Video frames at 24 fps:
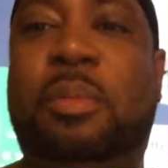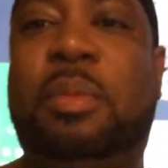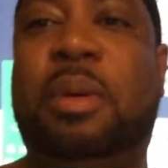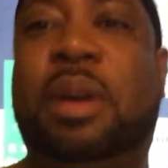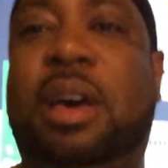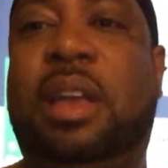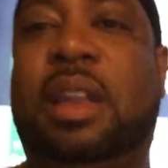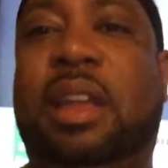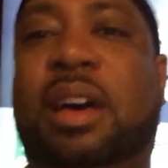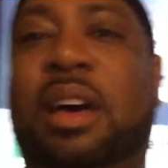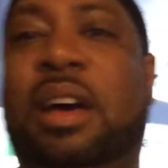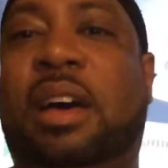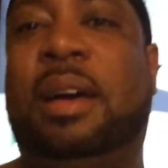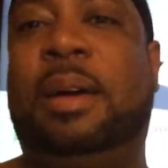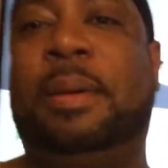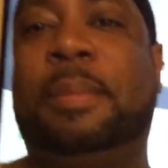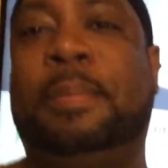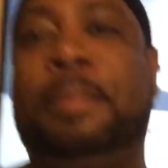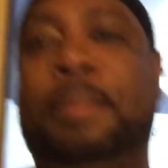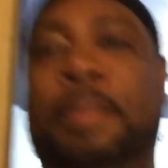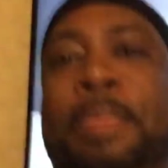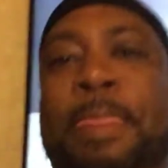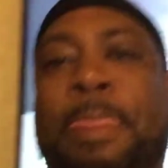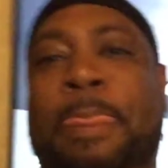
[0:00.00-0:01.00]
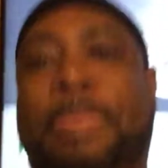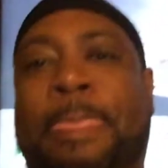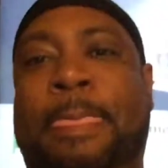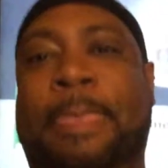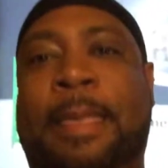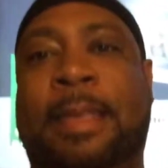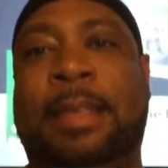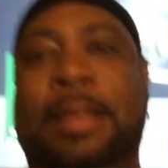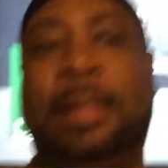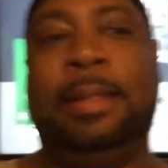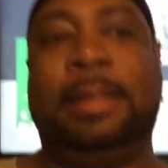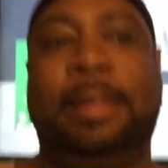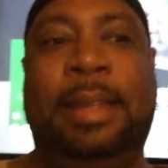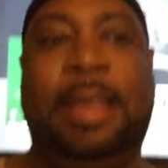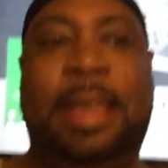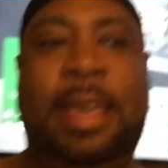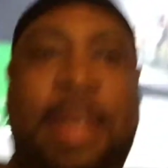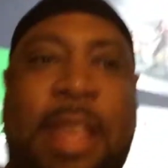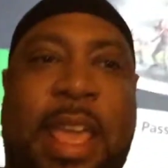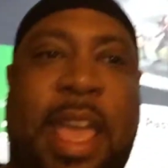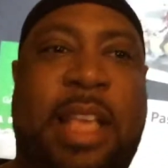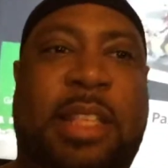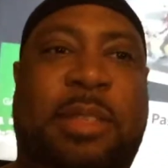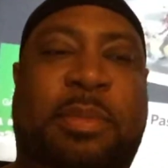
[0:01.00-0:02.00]
But
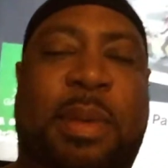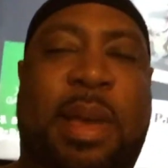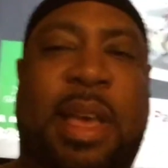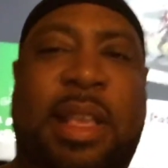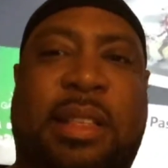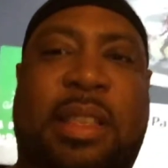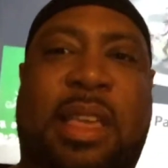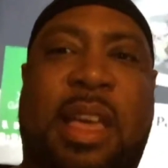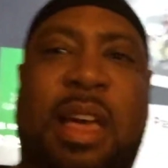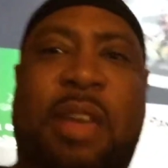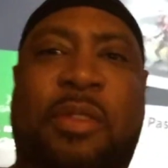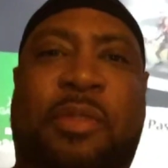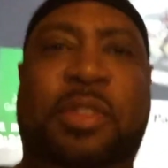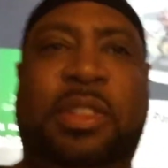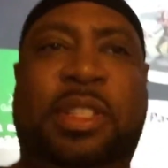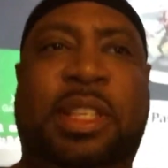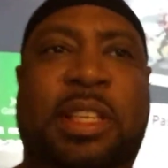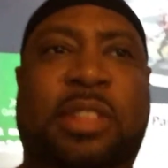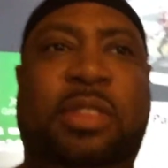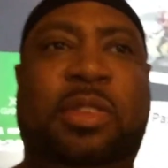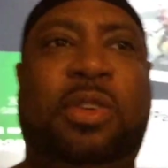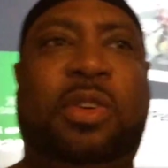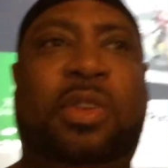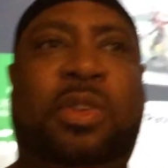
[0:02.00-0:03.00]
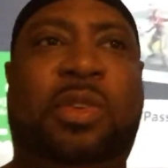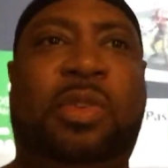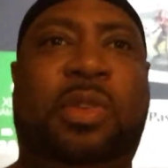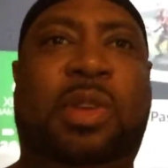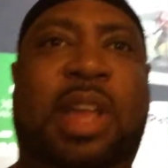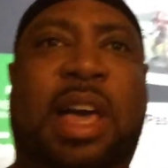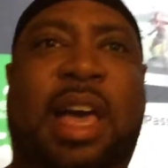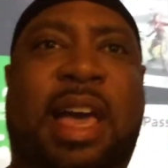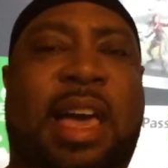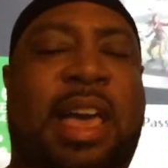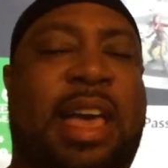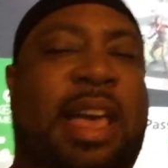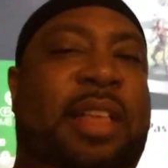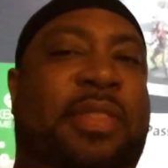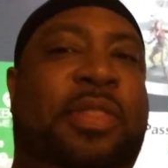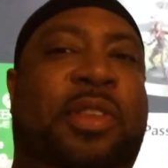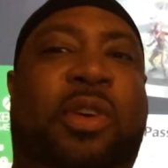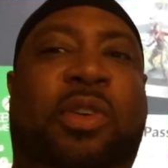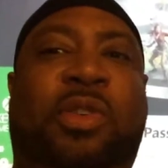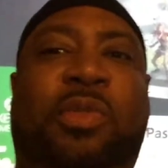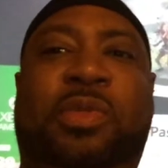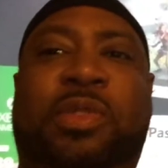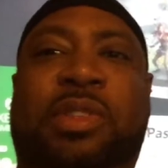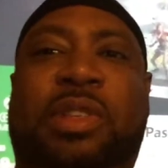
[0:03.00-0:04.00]
yeah, the Xbox conference as a whole, I
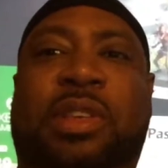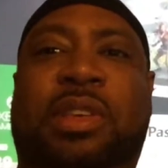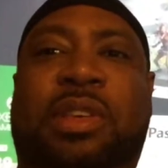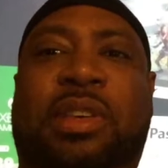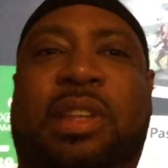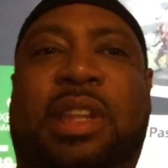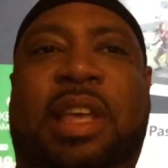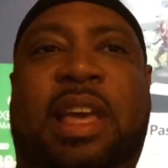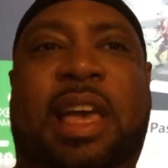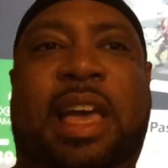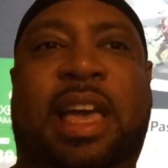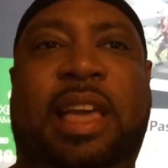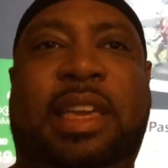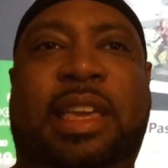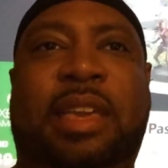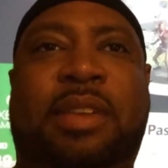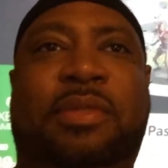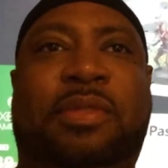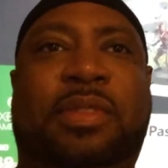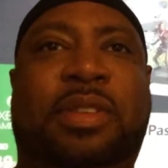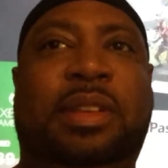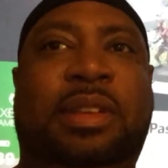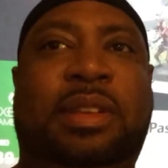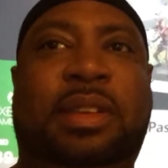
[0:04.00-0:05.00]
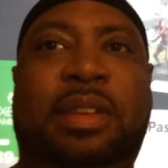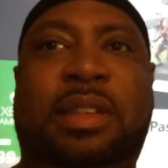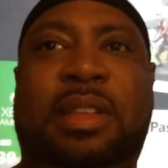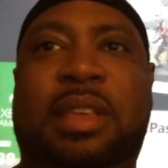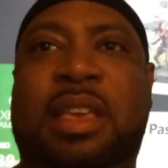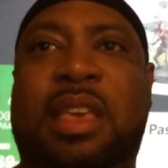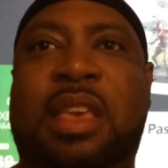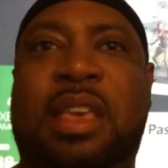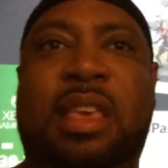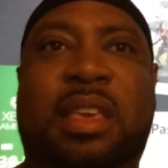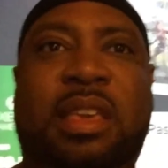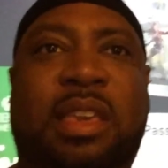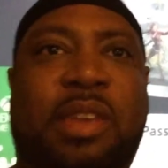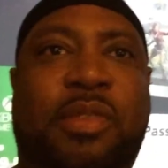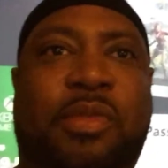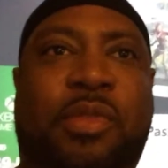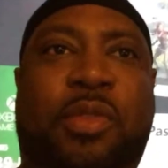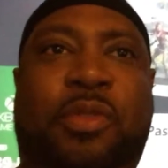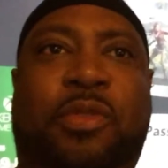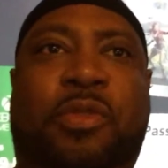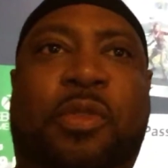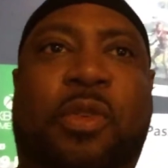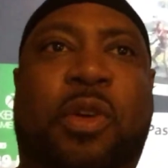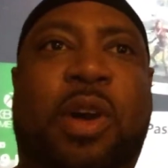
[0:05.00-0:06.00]
thought it was good. I give it
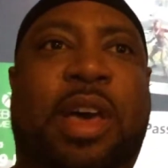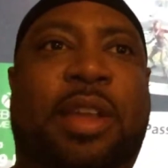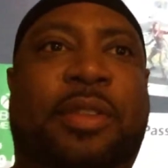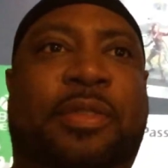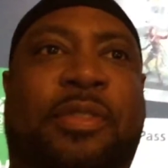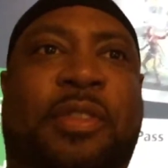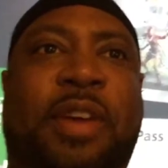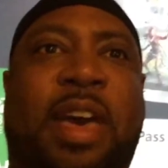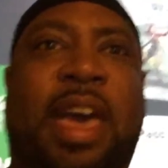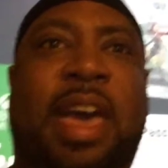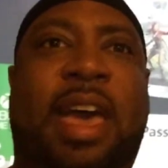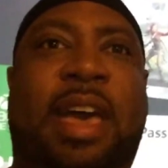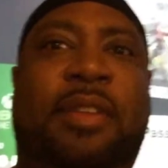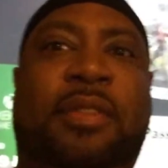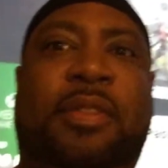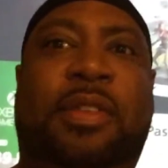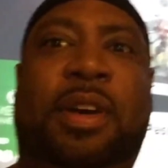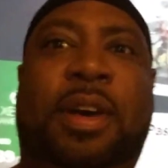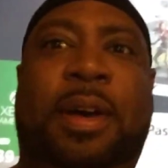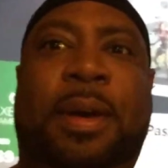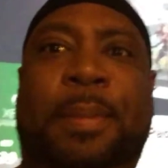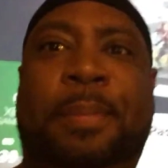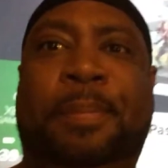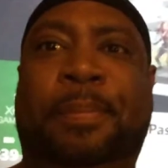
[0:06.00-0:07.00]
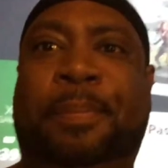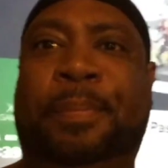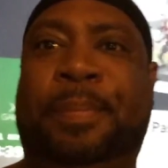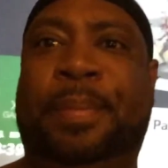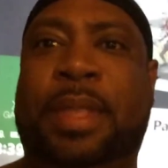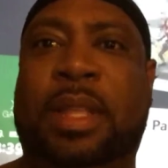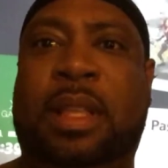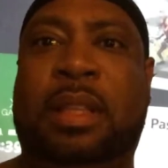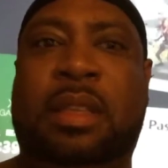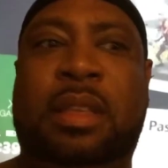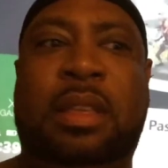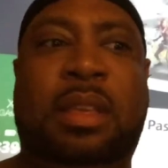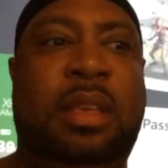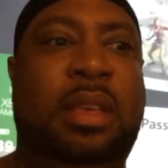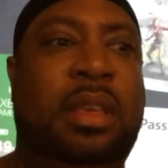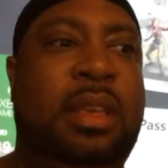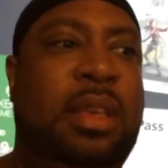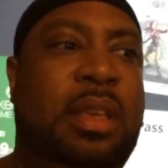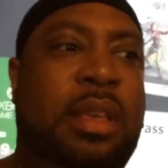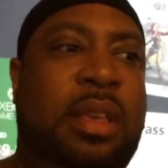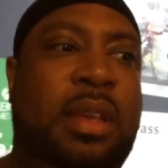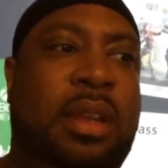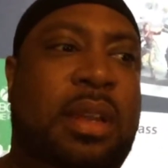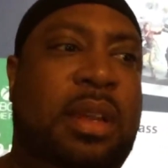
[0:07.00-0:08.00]
a 4 out of 5.
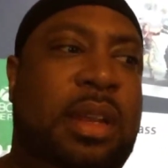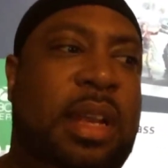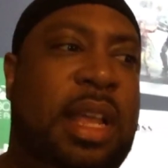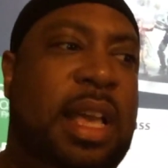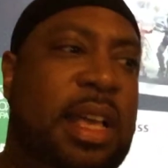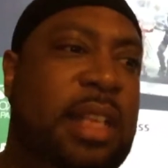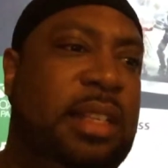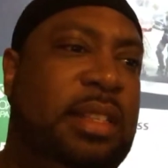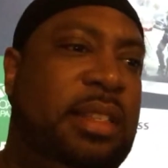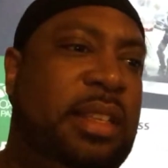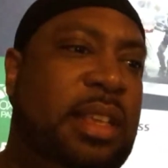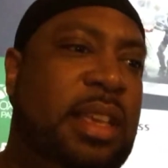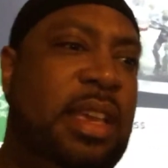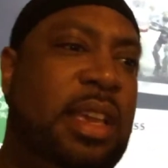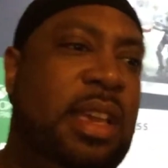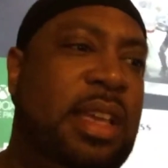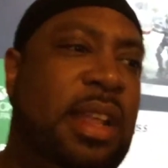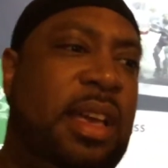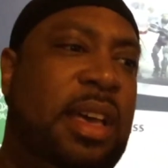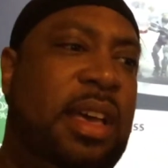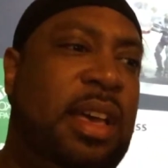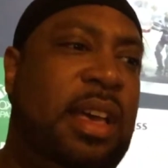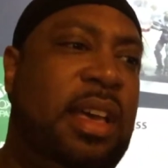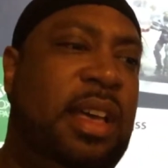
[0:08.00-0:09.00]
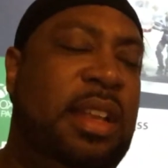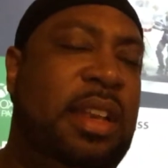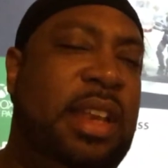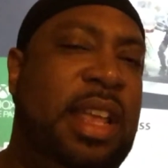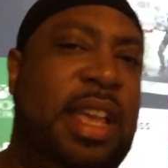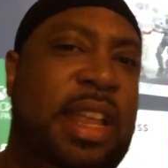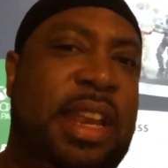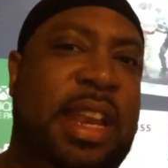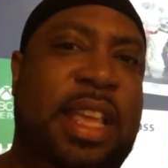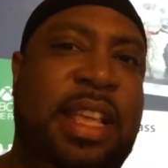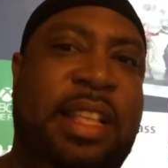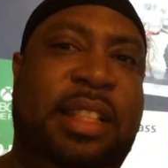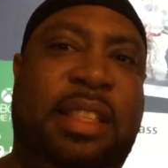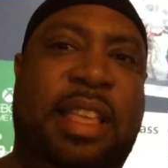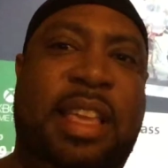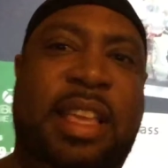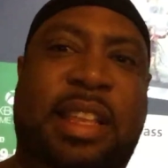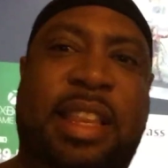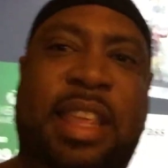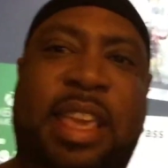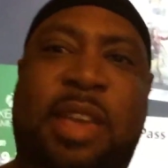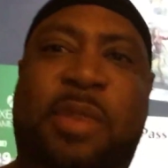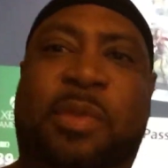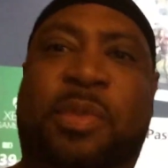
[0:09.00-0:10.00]
Like I said,
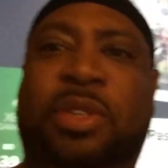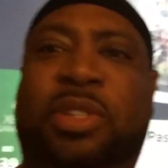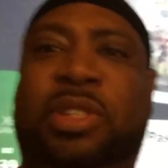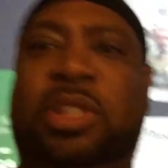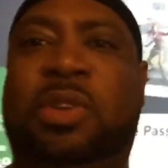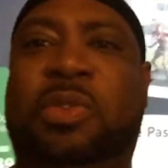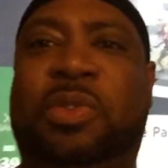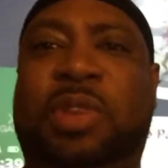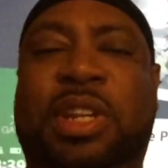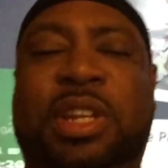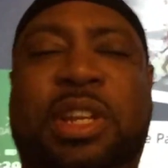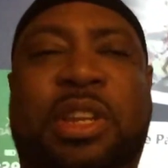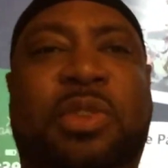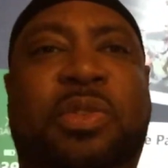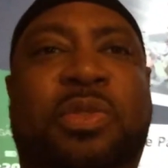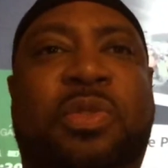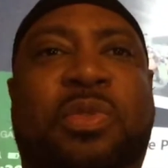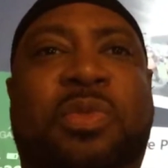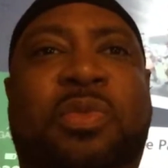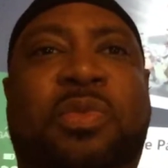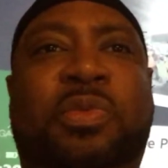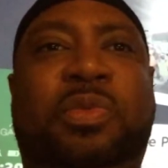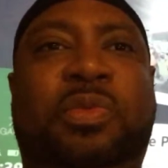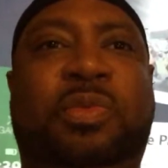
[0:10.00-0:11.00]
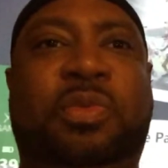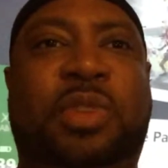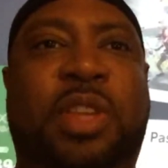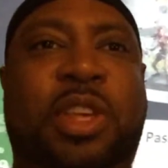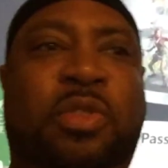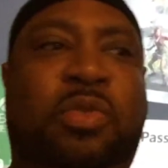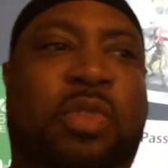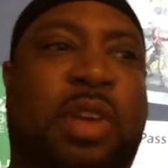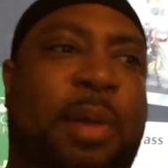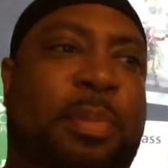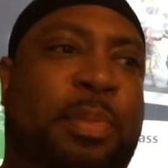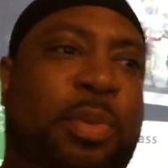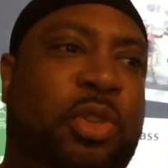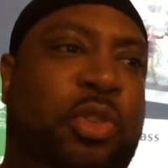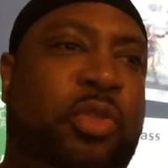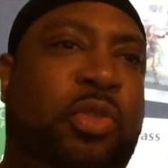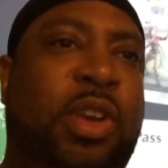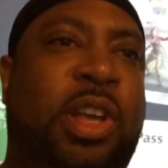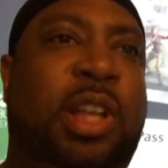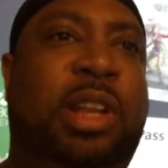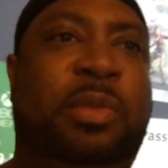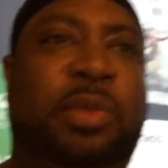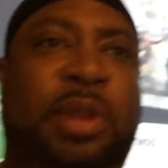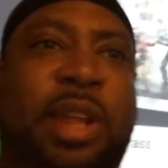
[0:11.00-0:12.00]
they did what Sony do. They drop a
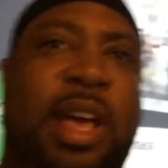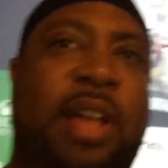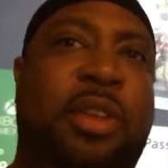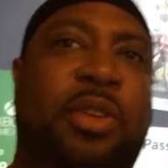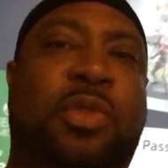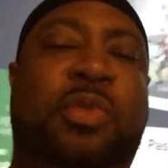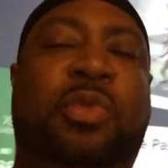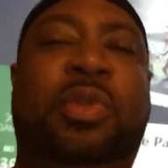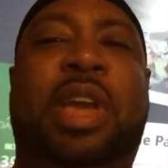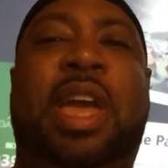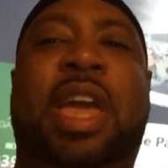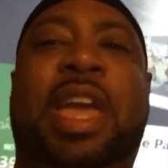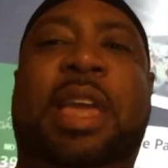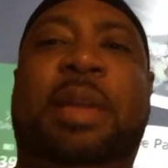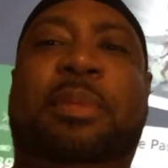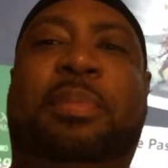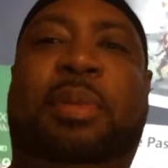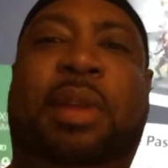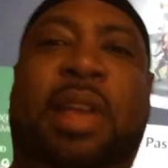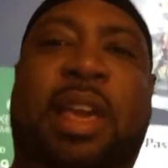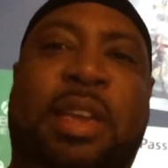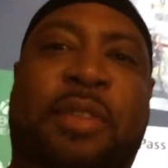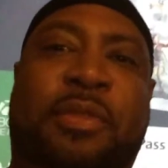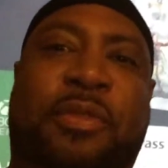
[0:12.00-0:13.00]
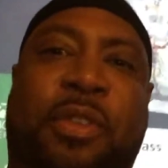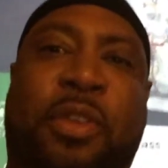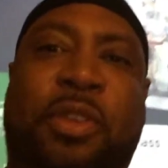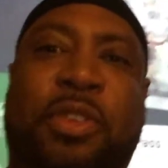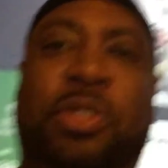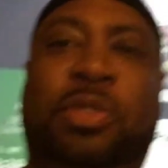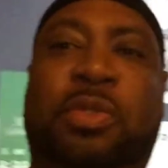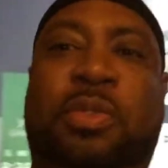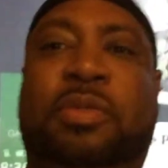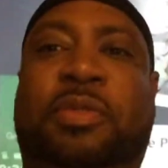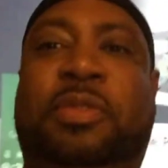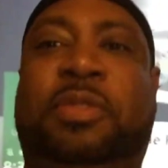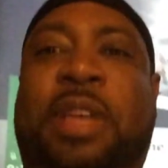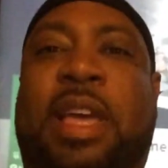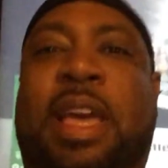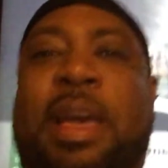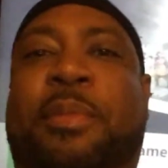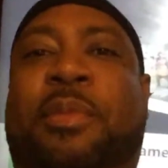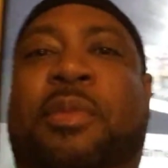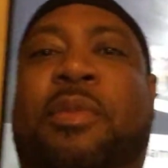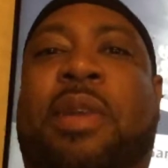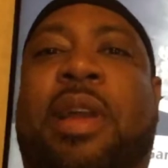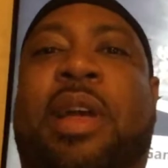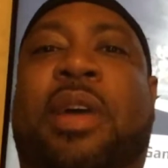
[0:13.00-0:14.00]
trailer without no gameplay first
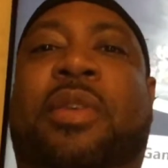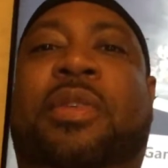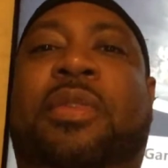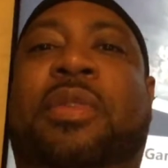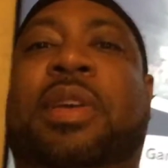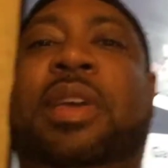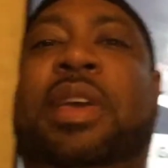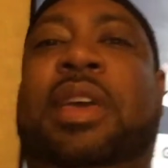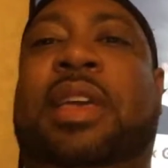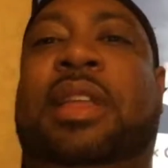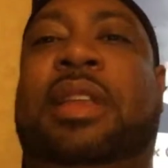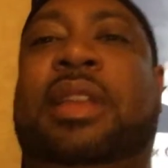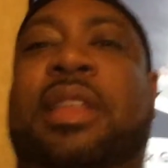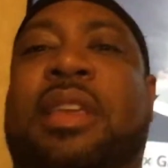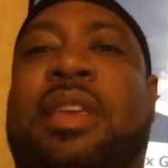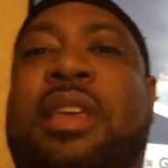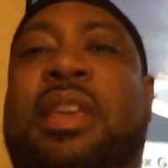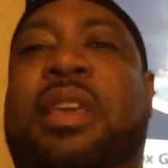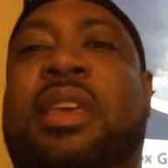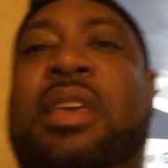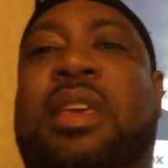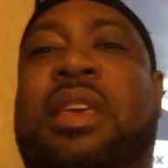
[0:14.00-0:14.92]
time around, and